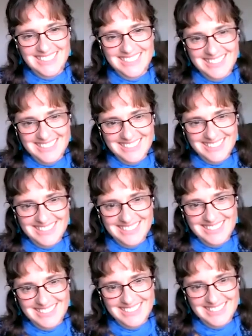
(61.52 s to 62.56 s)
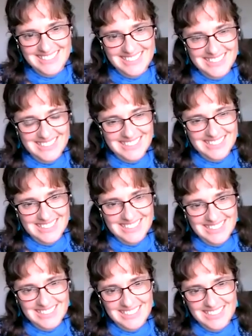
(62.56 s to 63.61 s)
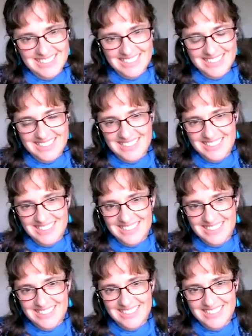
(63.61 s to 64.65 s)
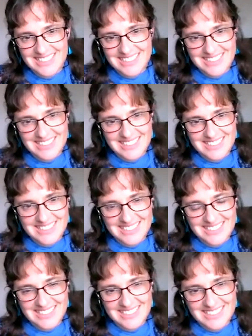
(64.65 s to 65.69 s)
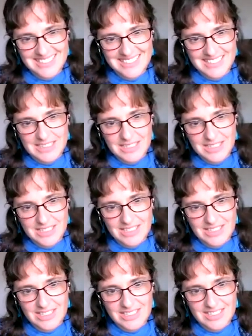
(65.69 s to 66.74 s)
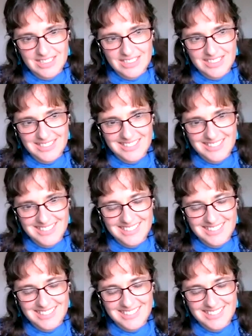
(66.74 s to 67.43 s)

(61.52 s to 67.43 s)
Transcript: The person shown says nothing.